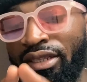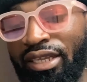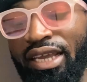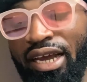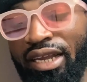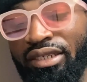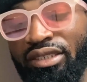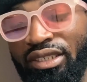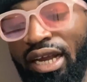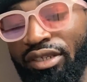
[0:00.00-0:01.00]
they are
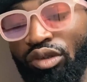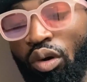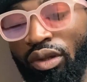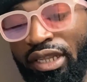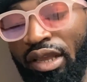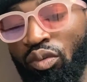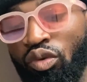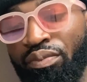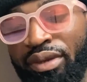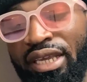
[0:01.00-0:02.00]
in charge, or they
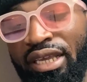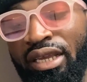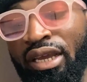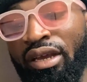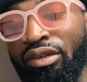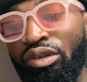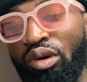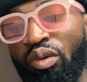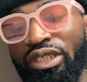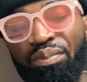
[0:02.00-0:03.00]
will be,
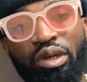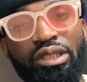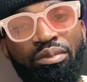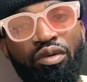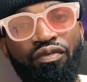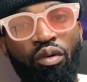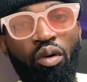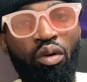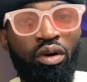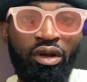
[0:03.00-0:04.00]
responsible
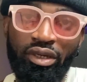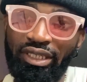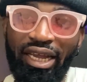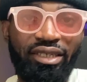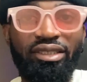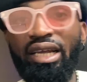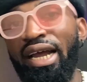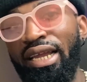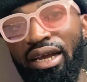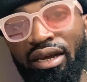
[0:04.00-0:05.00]
for the
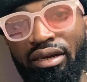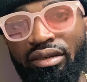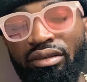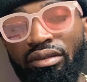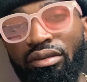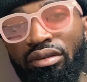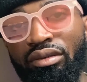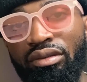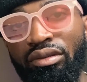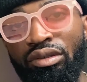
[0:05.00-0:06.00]
entire,
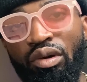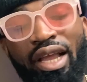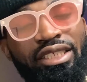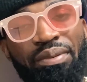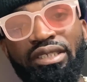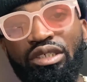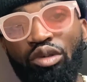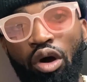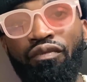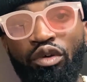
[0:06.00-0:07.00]

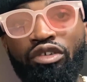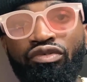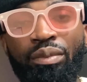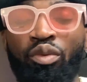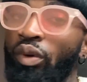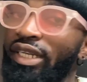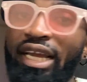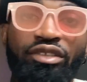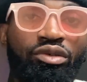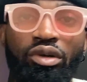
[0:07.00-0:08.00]
expenses of your trip. With
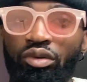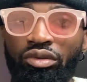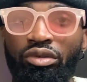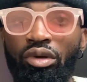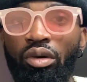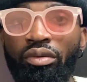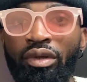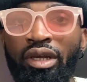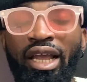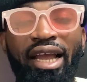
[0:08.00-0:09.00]
that, you're good to go.
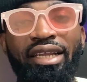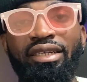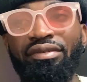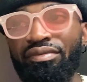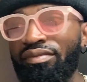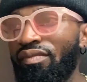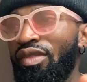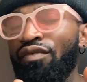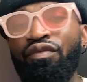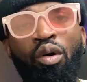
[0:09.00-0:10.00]
And
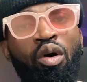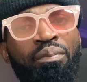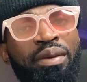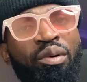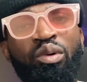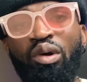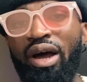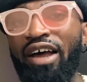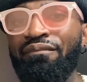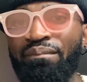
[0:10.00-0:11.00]
for people who don't
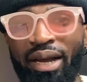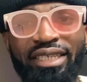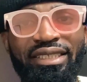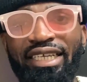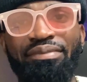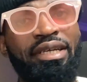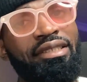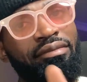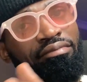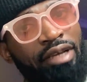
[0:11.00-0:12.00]
have bank
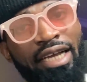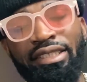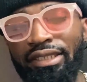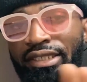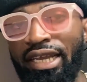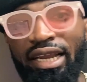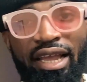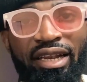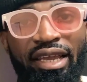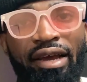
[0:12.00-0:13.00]
statement, as I said
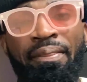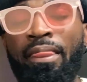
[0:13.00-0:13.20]
earlier,